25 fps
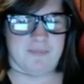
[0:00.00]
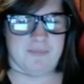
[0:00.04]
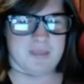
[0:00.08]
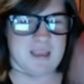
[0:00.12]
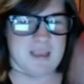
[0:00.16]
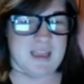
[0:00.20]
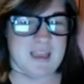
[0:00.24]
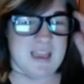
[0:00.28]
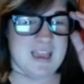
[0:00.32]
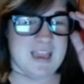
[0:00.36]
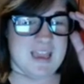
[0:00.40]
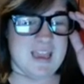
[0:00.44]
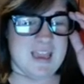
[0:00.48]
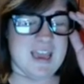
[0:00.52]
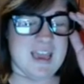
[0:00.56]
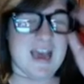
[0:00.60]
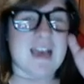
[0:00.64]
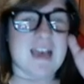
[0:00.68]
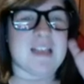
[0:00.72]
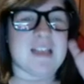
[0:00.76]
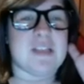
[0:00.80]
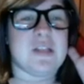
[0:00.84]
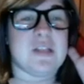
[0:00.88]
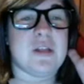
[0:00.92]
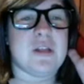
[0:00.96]
He
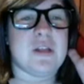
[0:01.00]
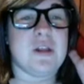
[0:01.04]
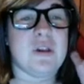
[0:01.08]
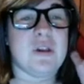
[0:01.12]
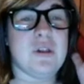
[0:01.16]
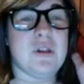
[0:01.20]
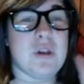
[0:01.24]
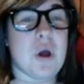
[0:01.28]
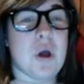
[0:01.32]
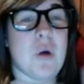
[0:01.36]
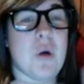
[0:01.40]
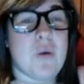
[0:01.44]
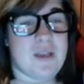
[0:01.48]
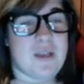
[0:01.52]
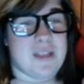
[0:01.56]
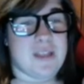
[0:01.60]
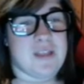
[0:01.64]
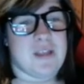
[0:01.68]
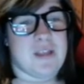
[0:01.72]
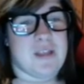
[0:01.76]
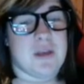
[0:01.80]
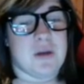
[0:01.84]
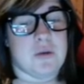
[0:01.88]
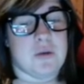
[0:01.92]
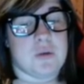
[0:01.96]
has no
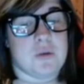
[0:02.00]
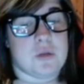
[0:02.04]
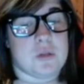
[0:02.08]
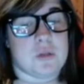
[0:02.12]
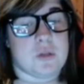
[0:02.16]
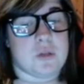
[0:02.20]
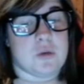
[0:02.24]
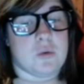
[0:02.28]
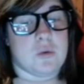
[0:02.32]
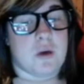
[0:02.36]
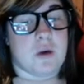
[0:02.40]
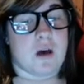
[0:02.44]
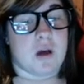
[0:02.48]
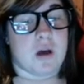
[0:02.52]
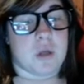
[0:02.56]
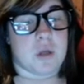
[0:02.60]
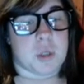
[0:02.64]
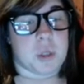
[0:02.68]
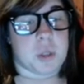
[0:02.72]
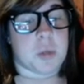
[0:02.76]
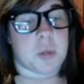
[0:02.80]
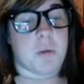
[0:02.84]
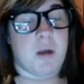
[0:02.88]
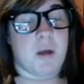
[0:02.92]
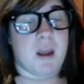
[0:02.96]
excuse to
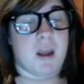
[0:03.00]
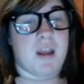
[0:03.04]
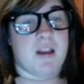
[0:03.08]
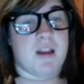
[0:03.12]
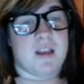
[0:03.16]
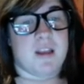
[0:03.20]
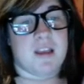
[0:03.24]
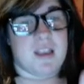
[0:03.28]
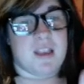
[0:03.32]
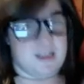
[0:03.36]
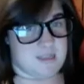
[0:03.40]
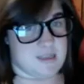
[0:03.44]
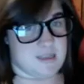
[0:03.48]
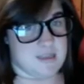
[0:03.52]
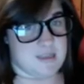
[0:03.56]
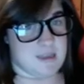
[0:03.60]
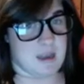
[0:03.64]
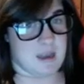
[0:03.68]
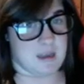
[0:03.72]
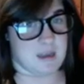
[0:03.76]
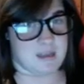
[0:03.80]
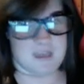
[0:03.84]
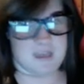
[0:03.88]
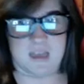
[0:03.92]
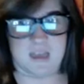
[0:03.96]
train his
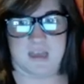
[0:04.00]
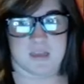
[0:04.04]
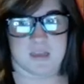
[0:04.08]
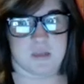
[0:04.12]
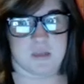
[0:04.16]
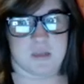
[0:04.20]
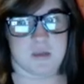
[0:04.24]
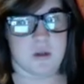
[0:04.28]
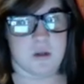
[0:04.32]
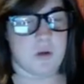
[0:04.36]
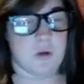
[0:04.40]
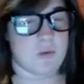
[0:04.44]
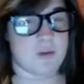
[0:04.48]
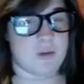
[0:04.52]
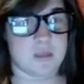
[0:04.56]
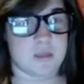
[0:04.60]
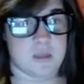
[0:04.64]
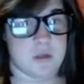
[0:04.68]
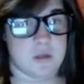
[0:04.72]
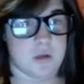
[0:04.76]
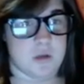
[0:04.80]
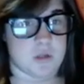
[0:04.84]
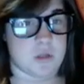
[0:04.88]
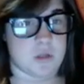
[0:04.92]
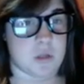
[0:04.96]
sons. He has no
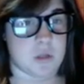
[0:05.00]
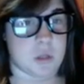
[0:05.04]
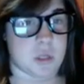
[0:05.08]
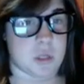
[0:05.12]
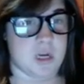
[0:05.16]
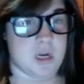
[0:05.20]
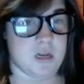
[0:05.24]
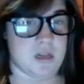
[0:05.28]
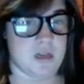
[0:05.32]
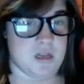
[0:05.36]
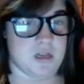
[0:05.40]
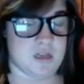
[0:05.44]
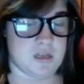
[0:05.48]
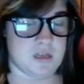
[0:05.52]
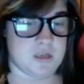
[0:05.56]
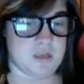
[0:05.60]
excuse to train the